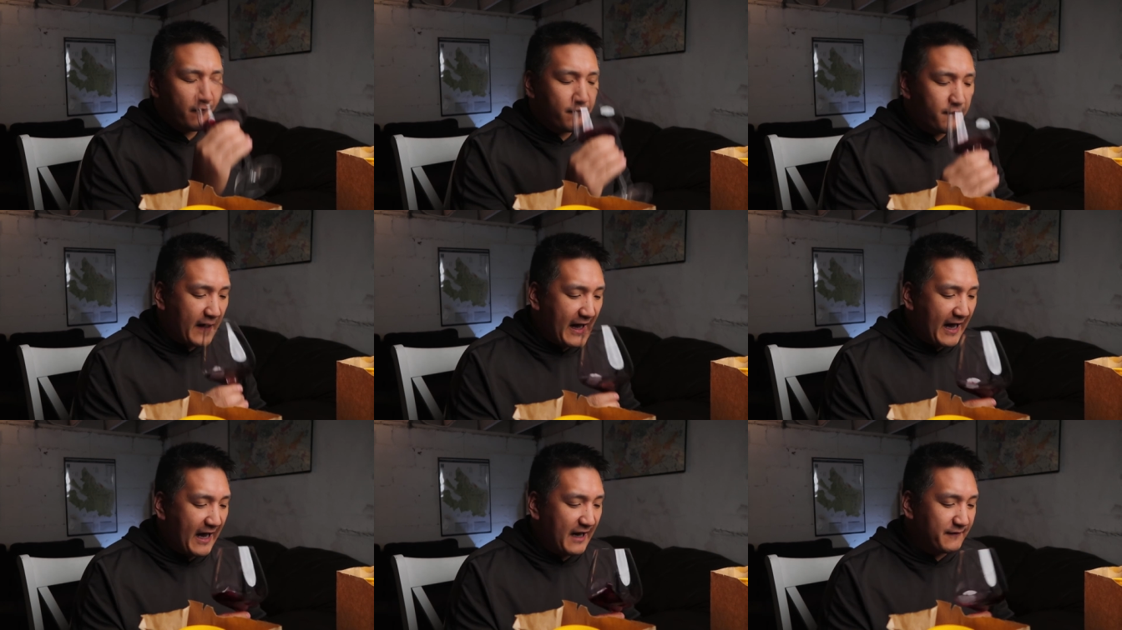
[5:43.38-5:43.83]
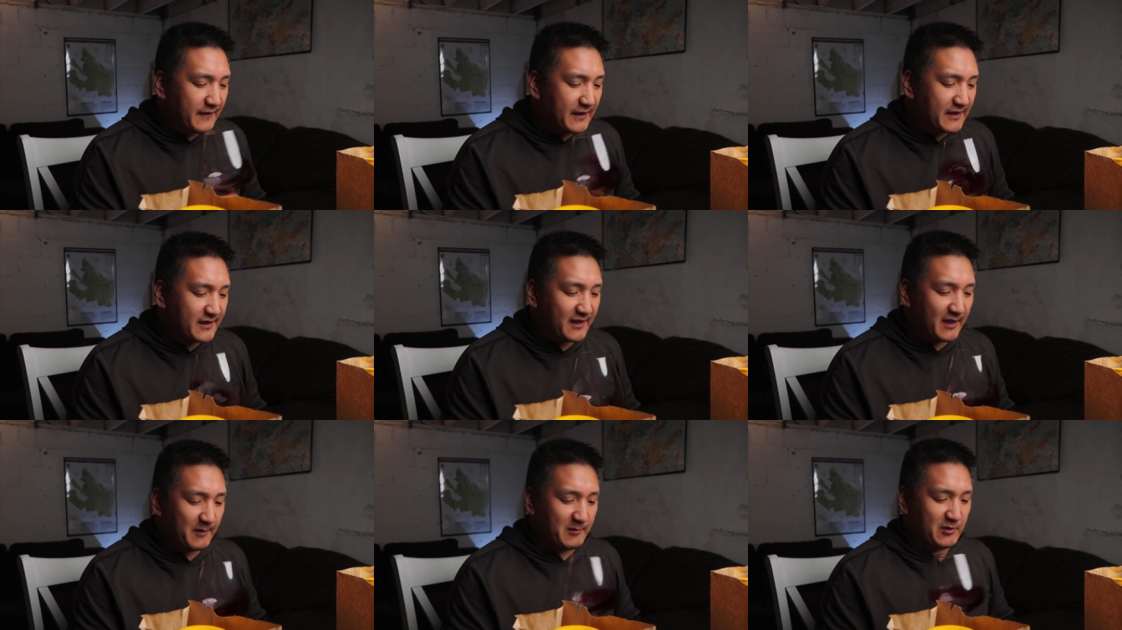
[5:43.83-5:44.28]
Five
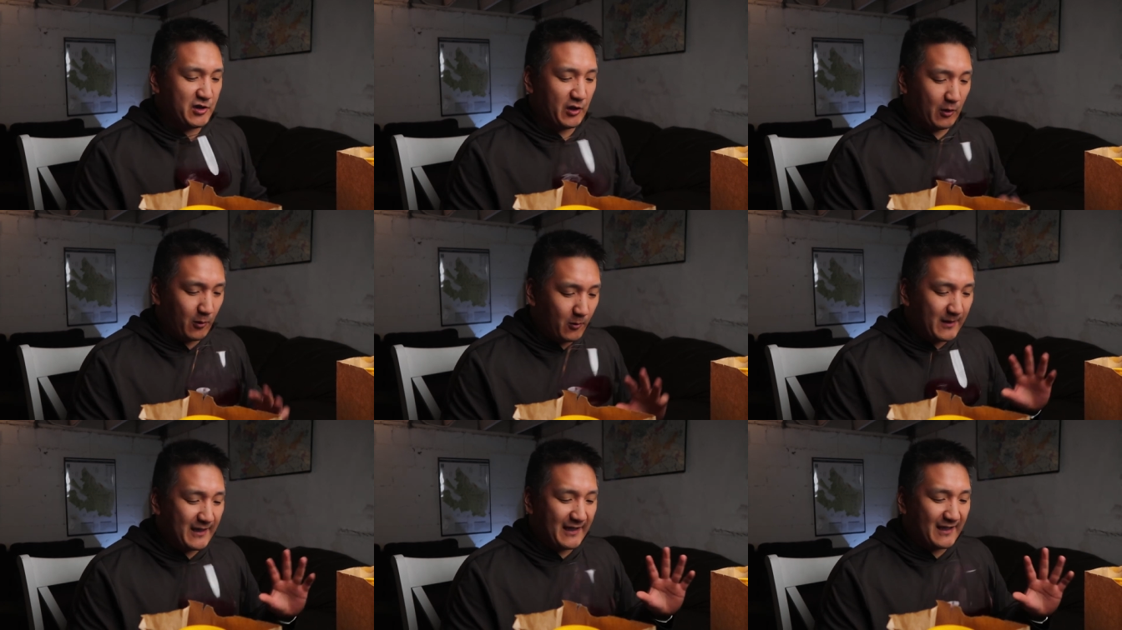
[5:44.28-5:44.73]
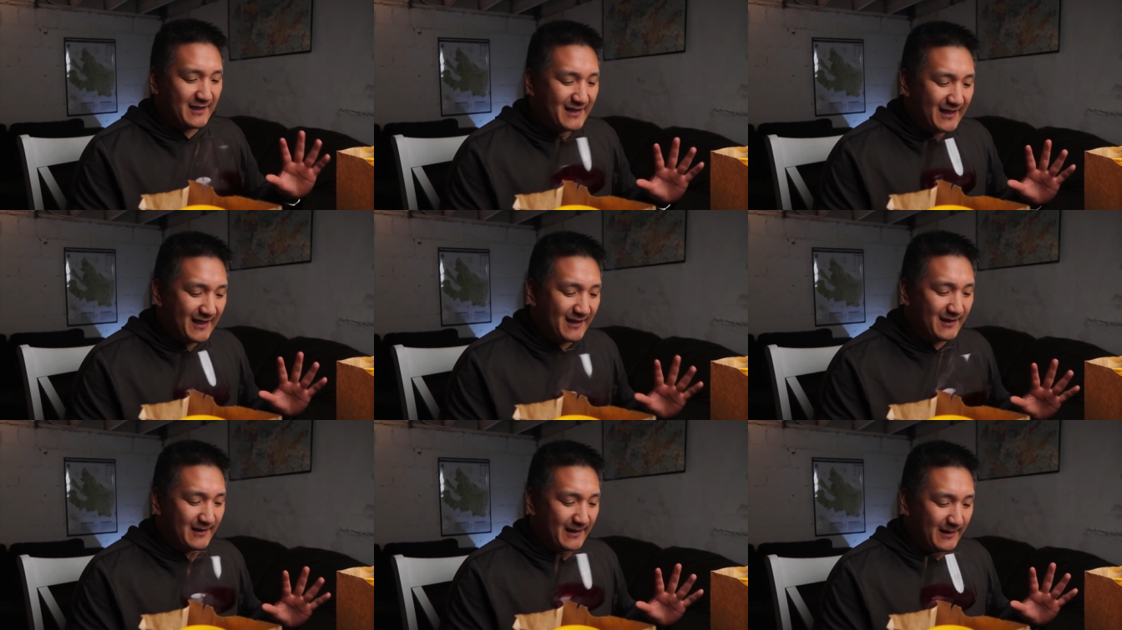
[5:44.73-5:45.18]
is the dirtiest.
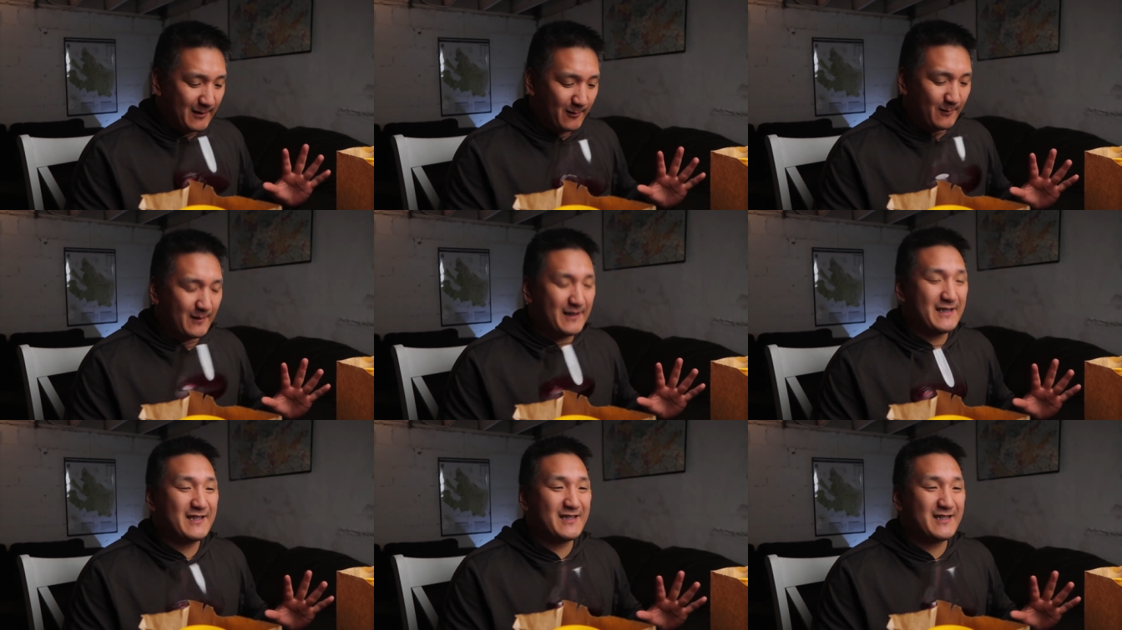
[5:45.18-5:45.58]
It literally